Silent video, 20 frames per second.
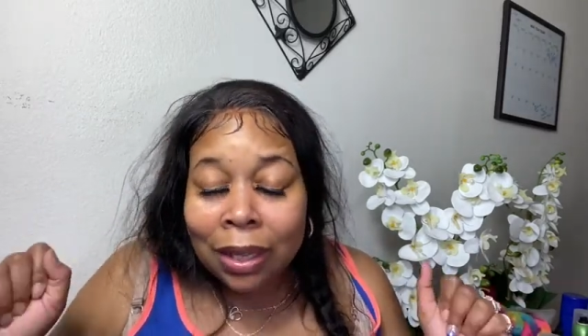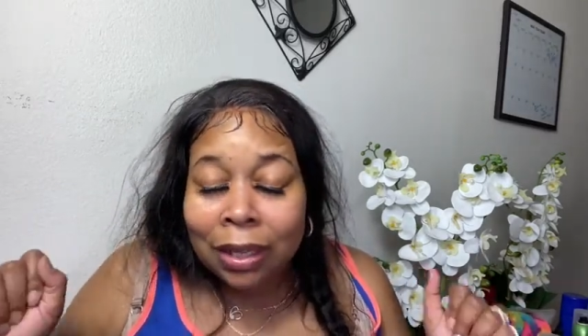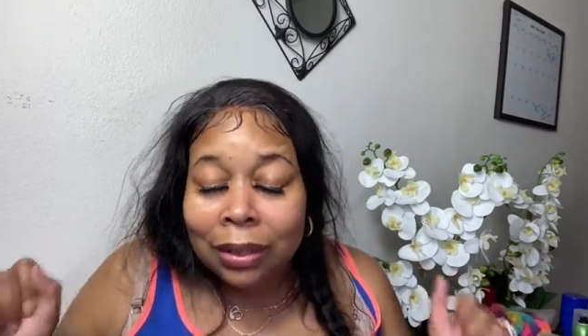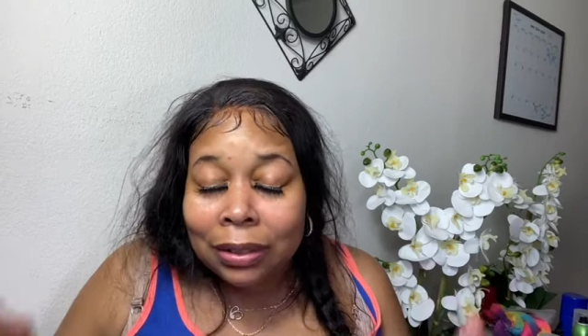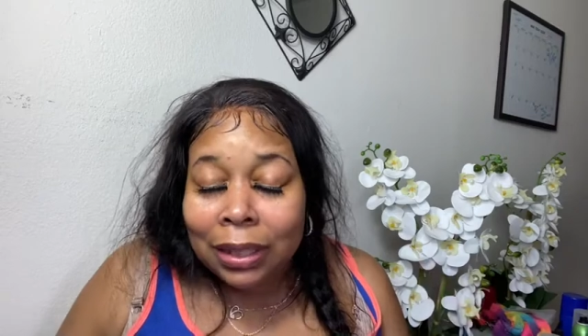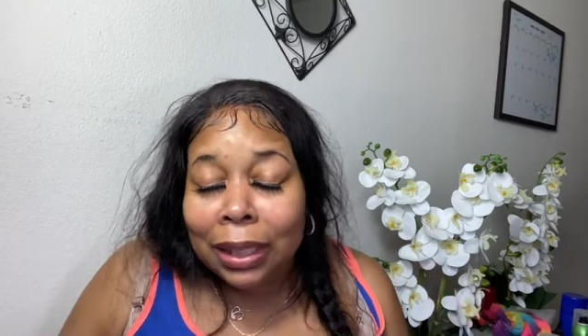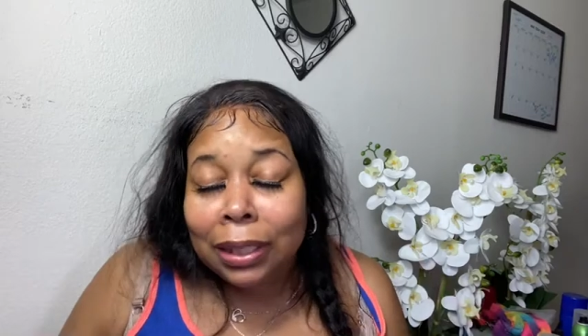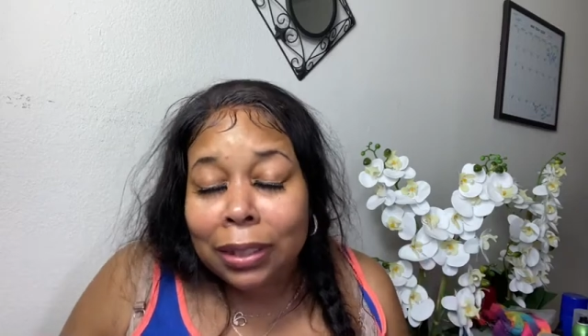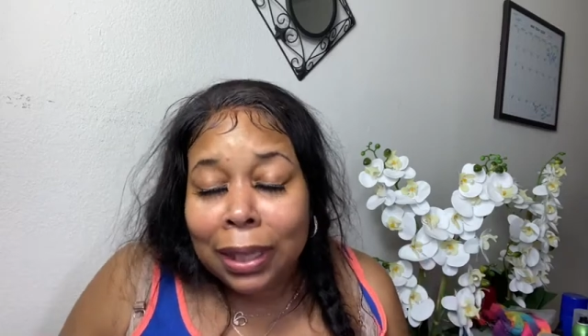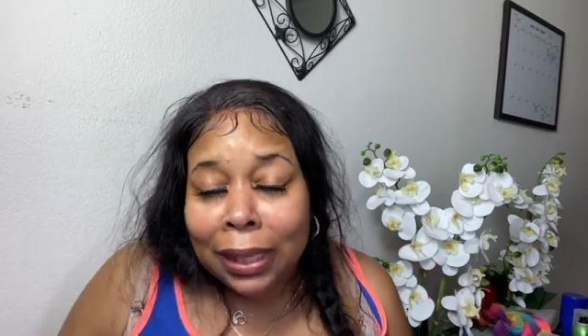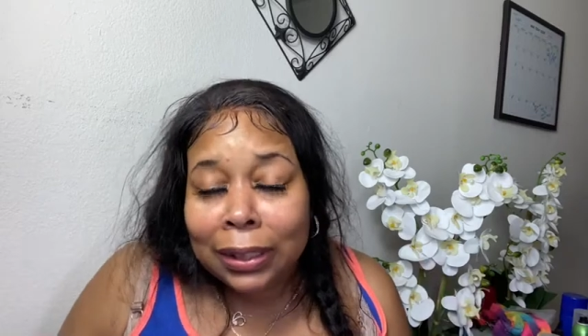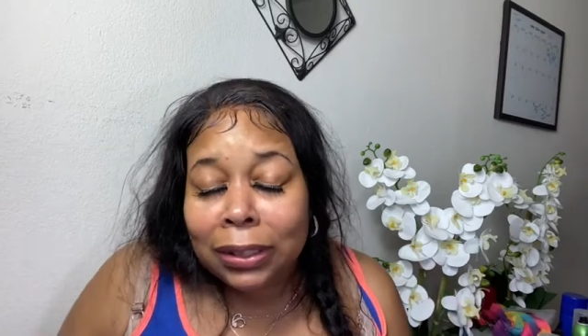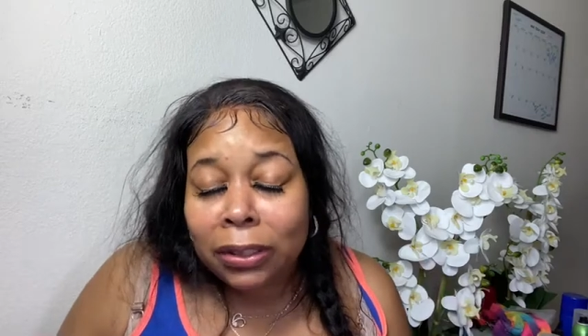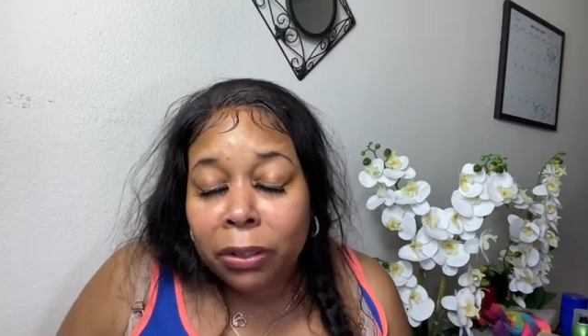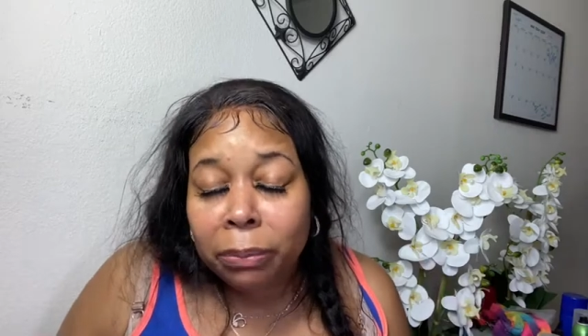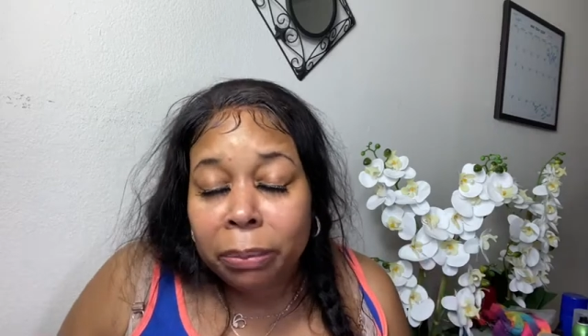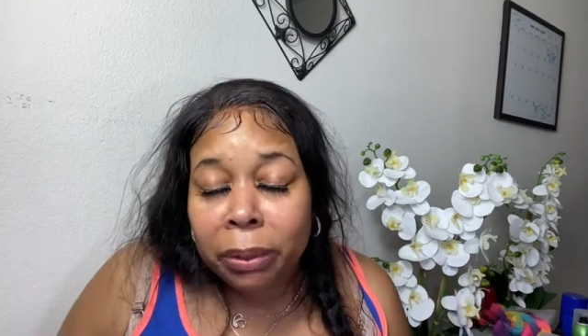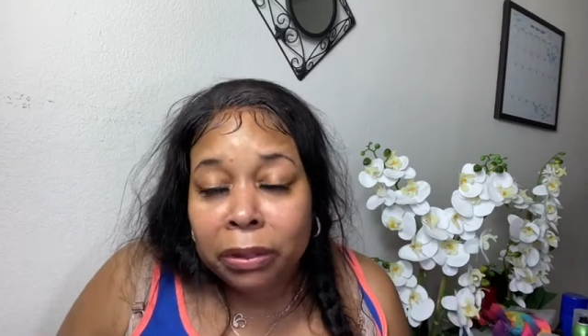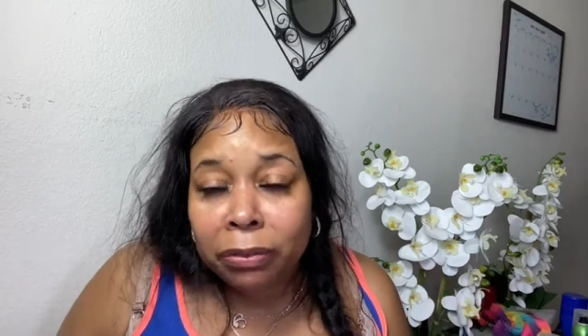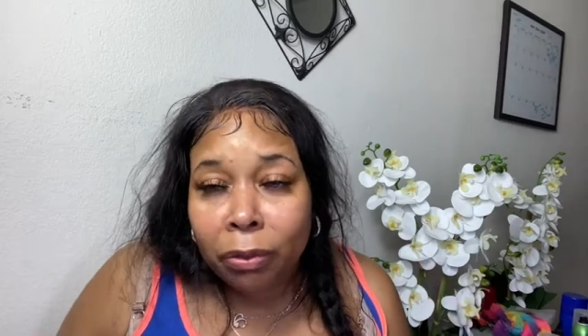Thank you guys so
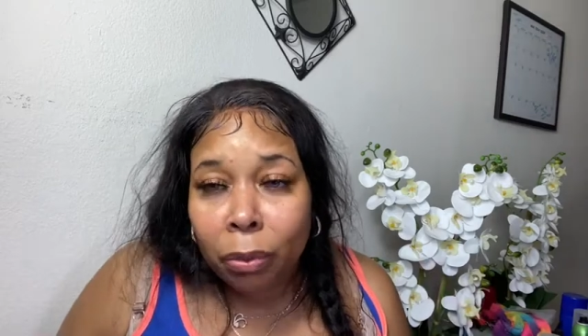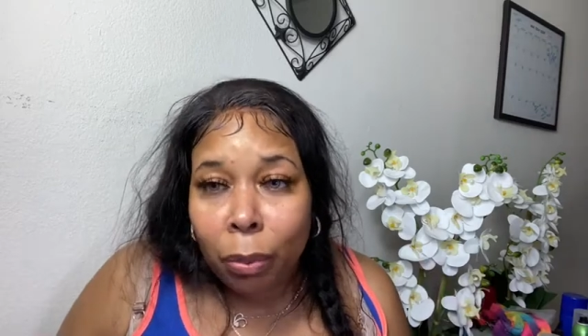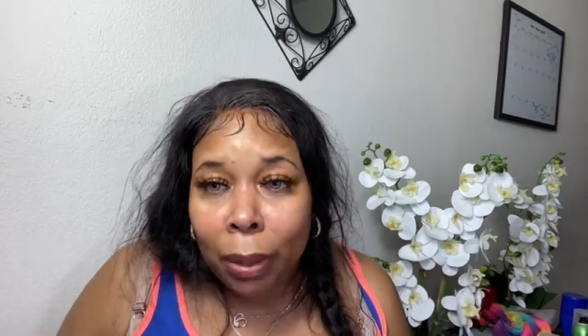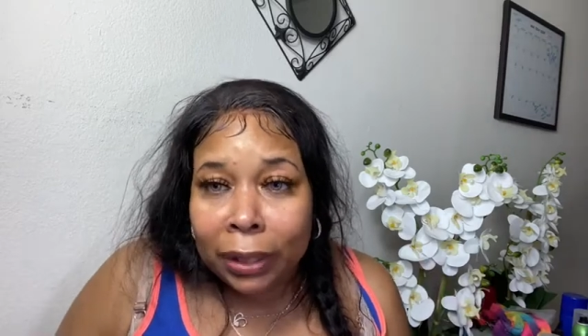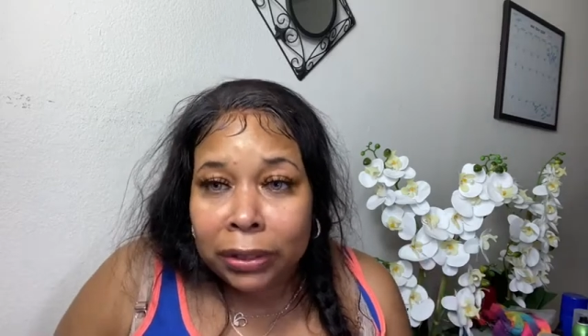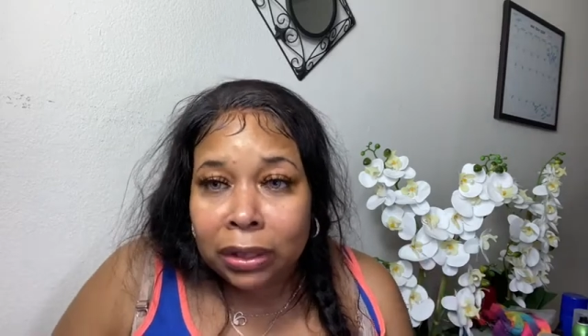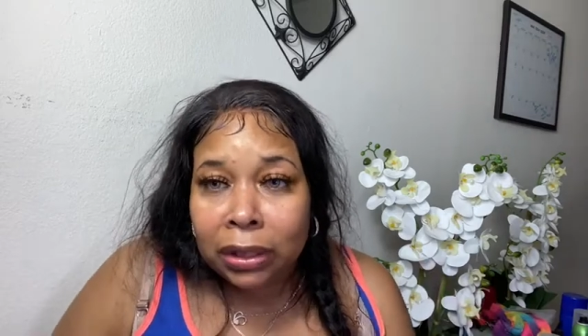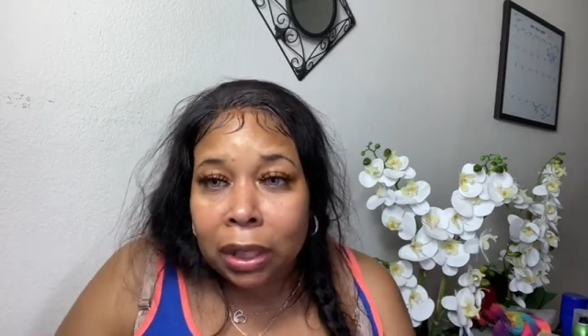much for watching.